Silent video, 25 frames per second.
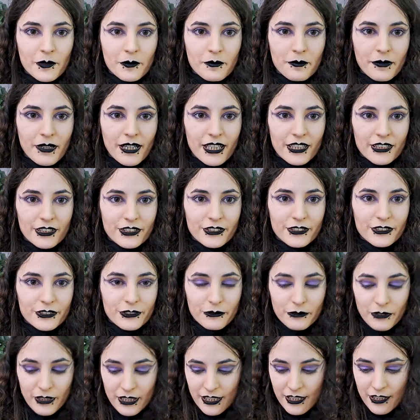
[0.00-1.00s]
But
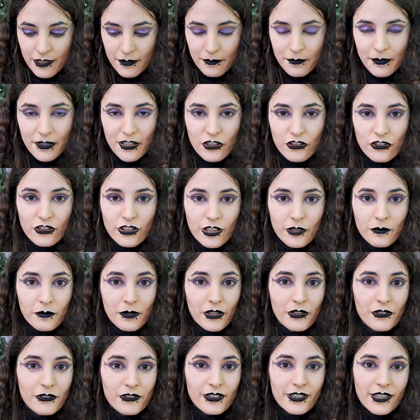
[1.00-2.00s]
what's special
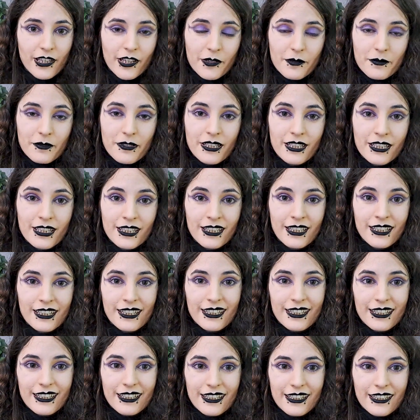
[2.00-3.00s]
about them
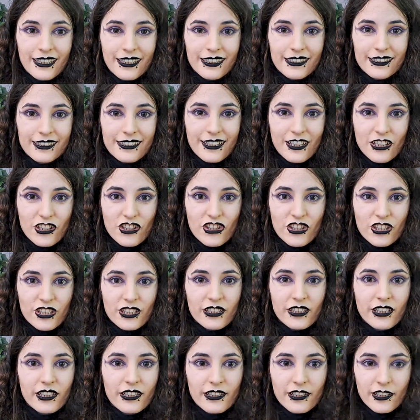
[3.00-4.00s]
is that she
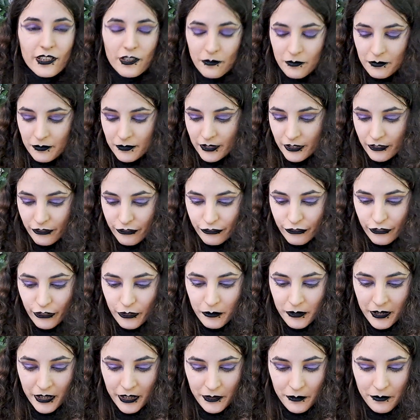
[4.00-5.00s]
got them
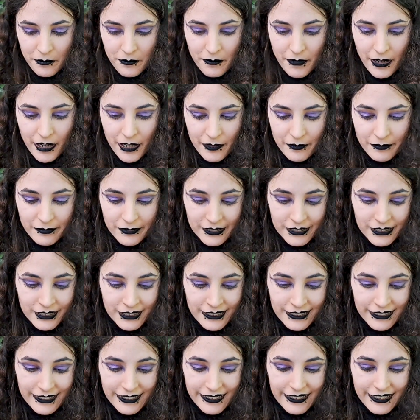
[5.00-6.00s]
from her mom,
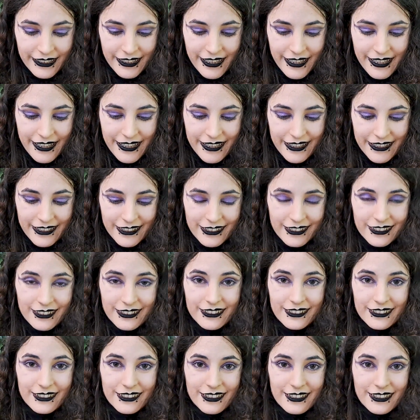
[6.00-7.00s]
and
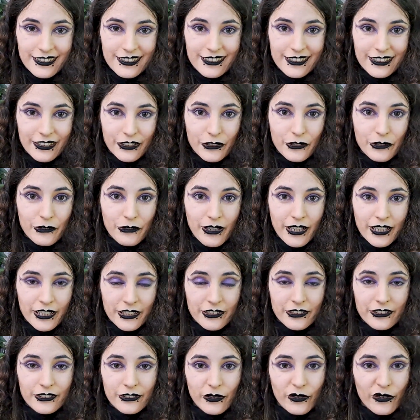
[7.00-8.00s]
they're
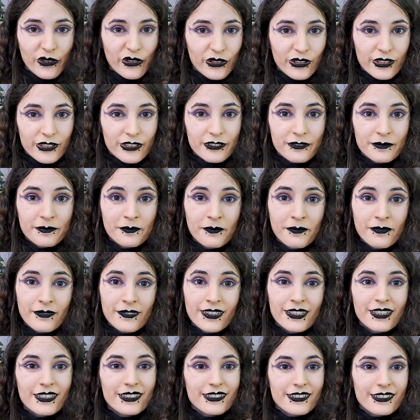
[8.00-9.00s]
quite old.
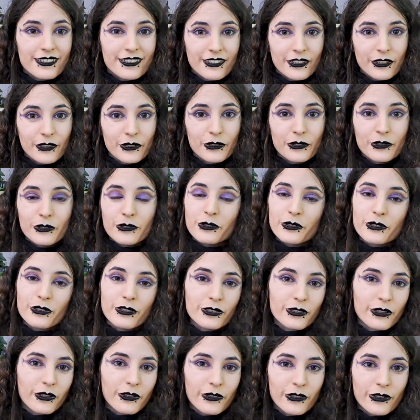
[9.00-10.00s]
The good
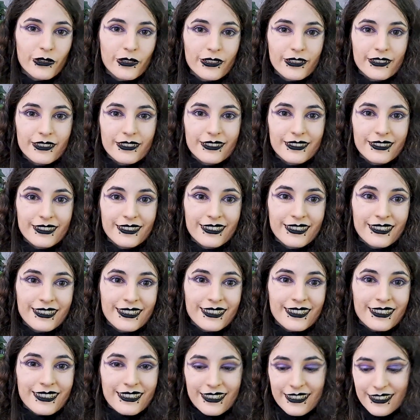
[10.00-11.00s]
old
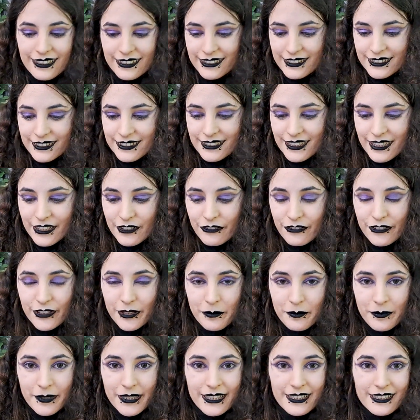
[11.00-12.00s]
safety
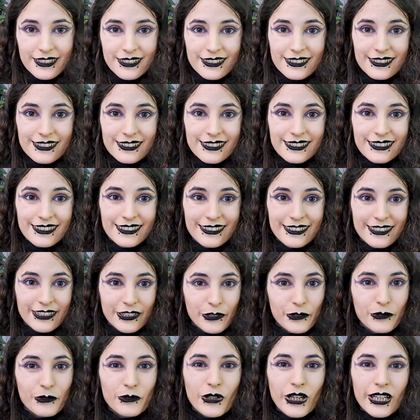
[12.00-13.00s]
pins, the
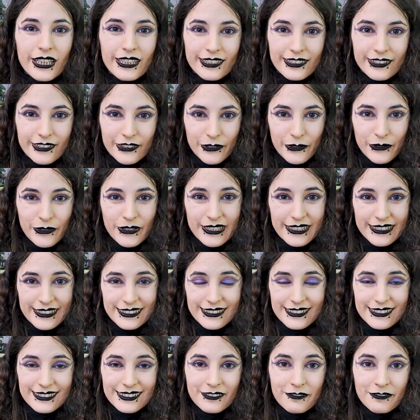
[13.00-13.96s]
quality ones.